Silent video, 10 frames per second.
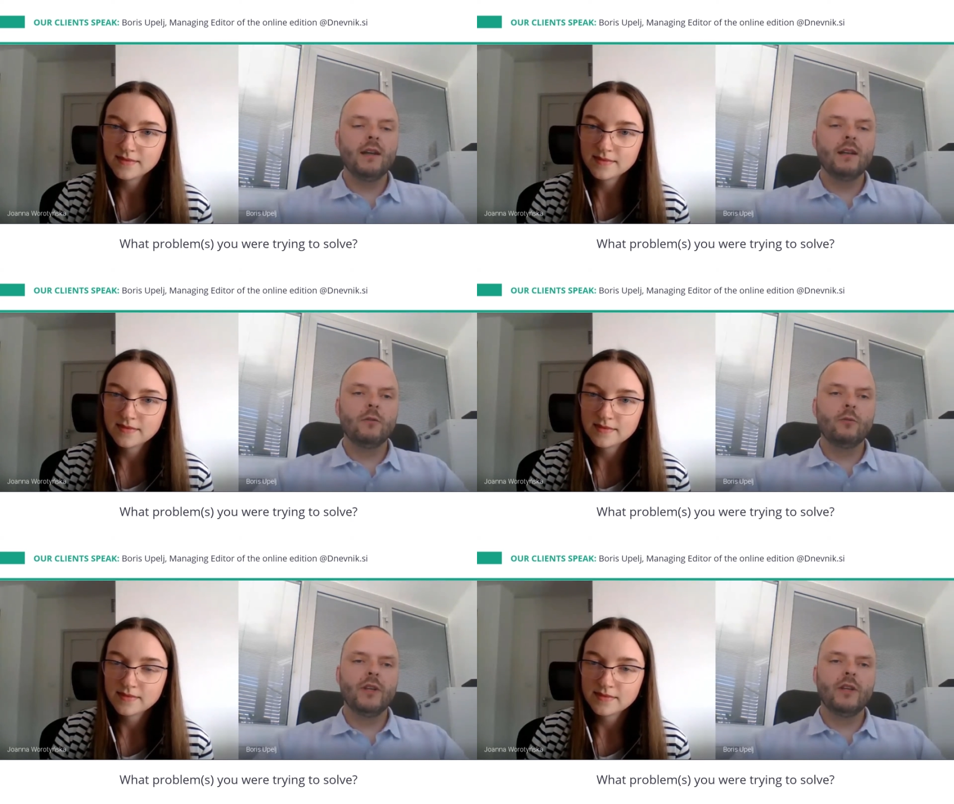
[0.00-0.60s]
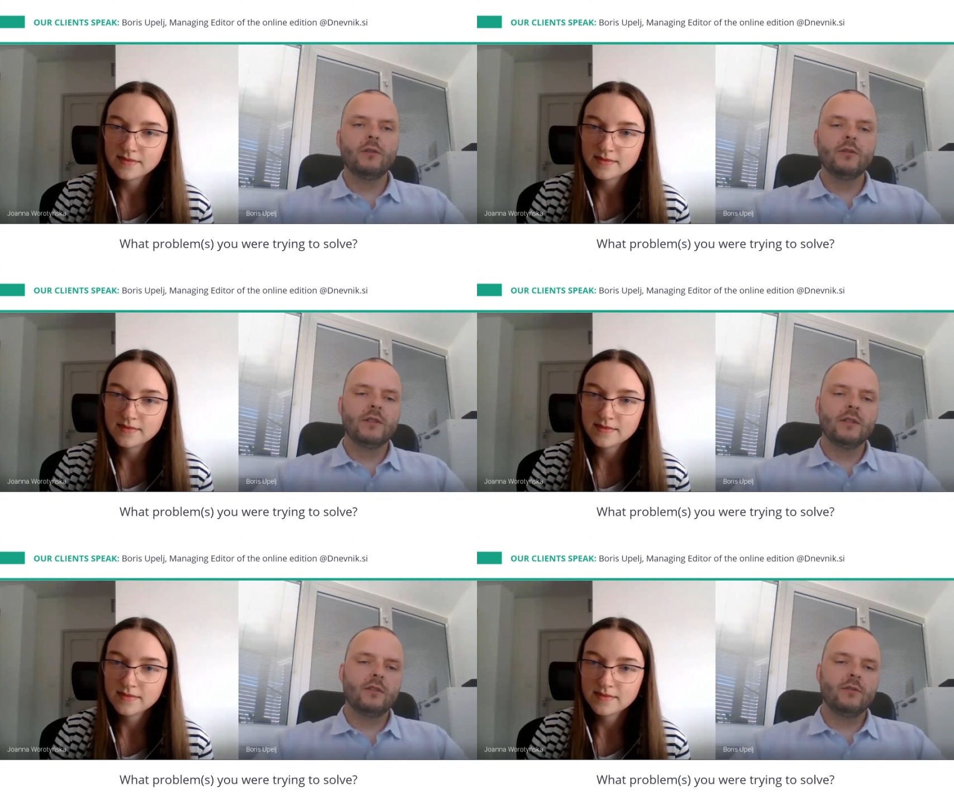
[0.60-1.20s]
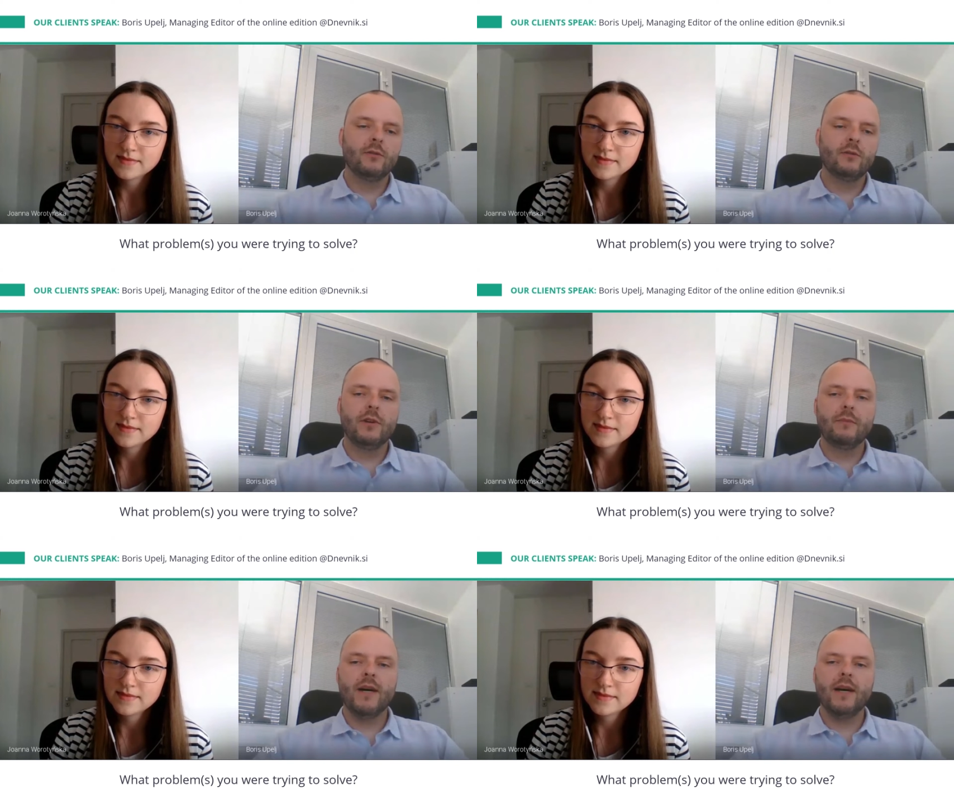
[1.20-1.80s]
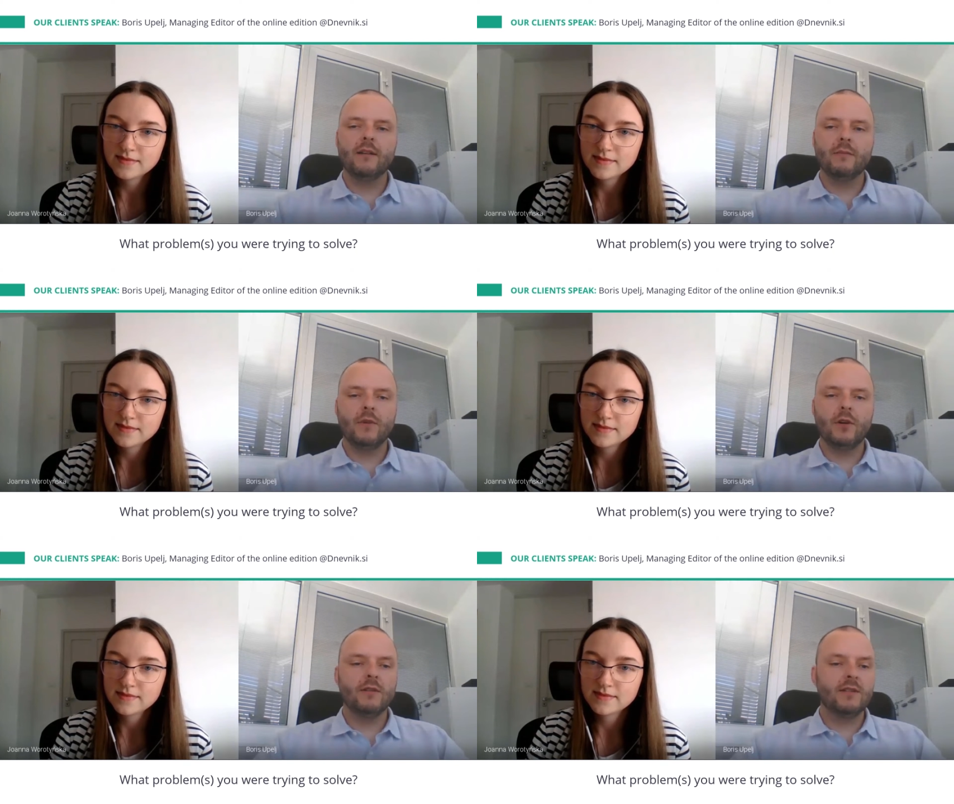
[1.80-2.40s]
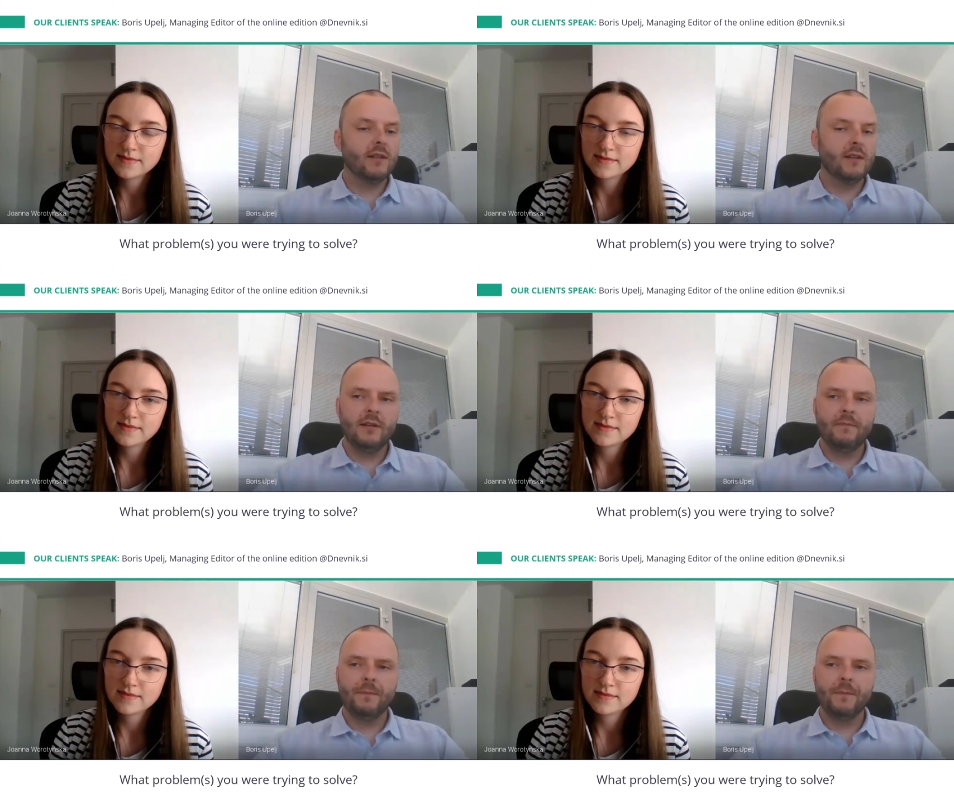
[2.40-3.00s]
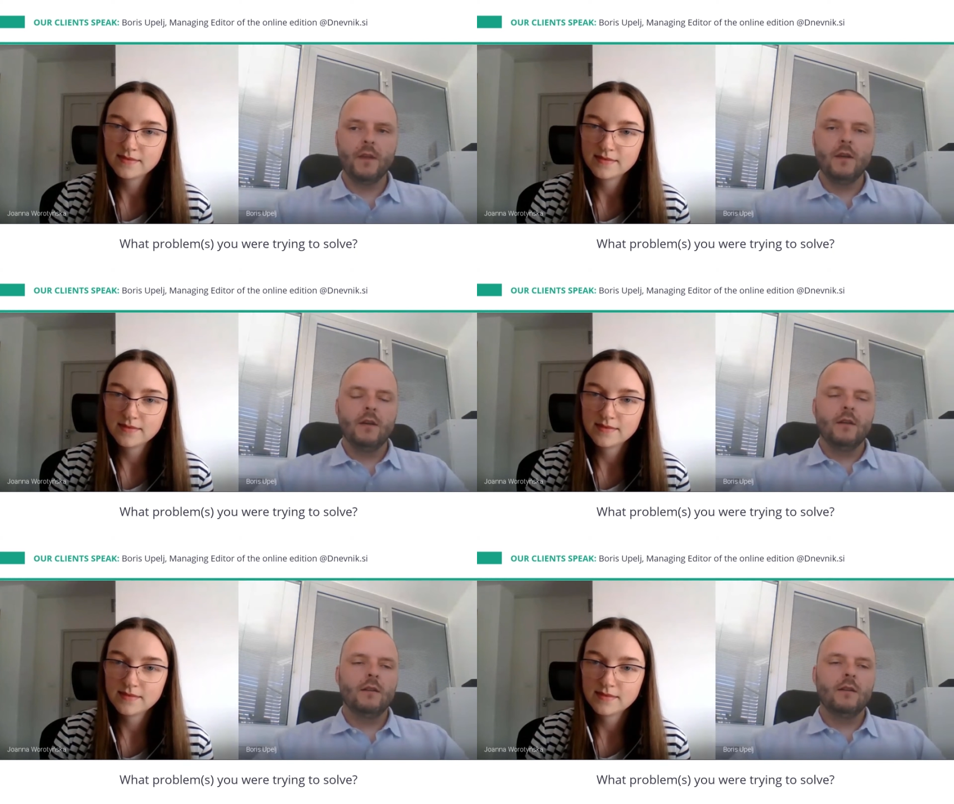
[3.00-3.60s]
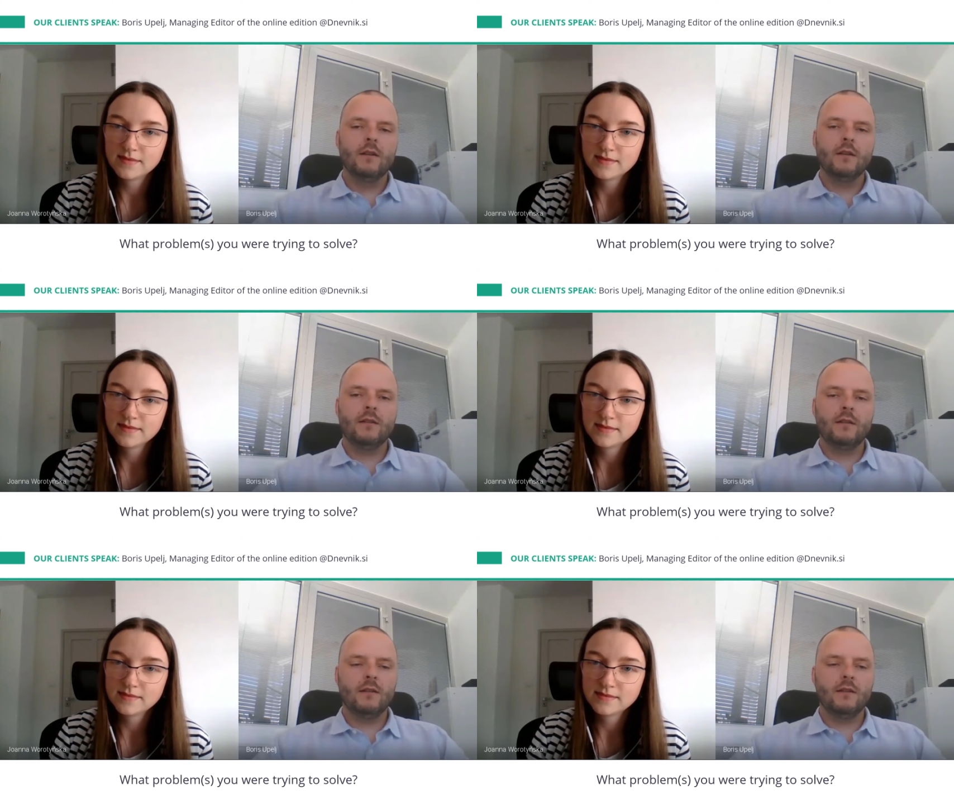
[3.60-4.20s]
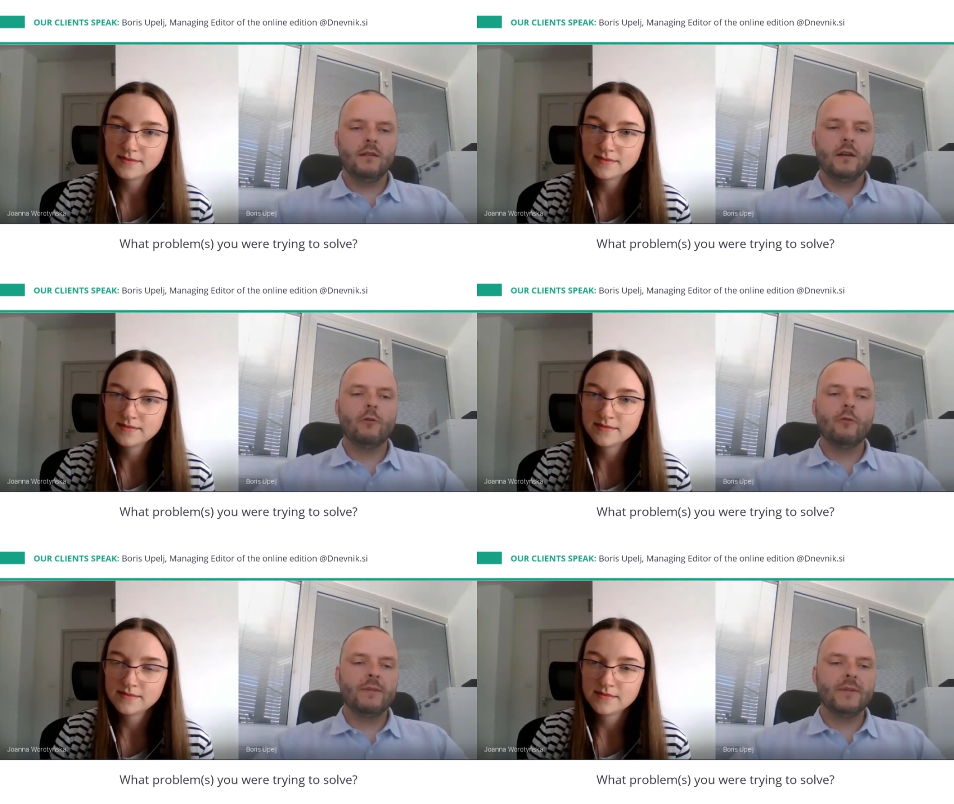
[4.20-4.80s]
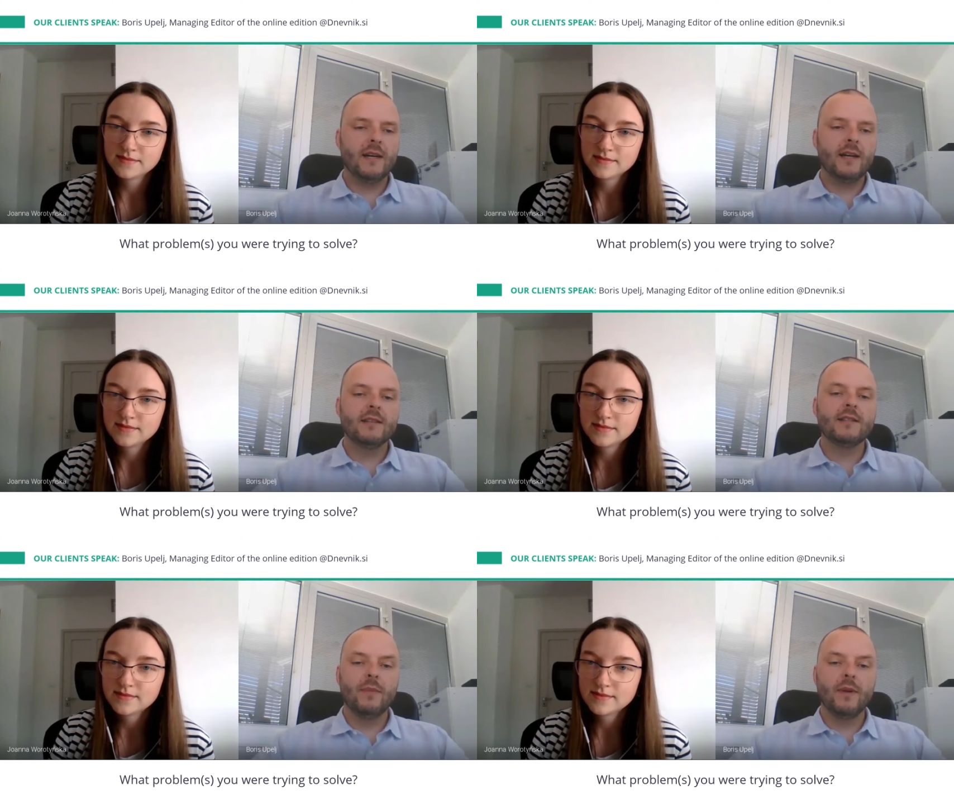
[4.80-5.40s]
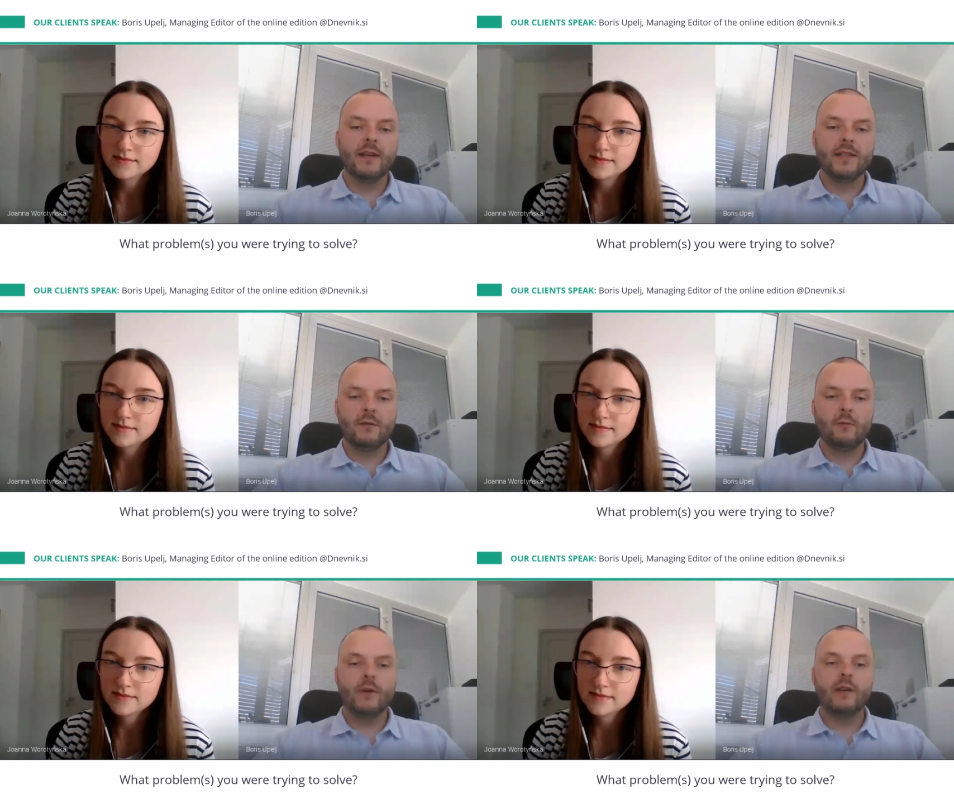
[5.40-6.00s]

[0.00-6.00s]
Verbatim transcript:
Speaker 1: and we use it to remind them constantly that uh, our website is the place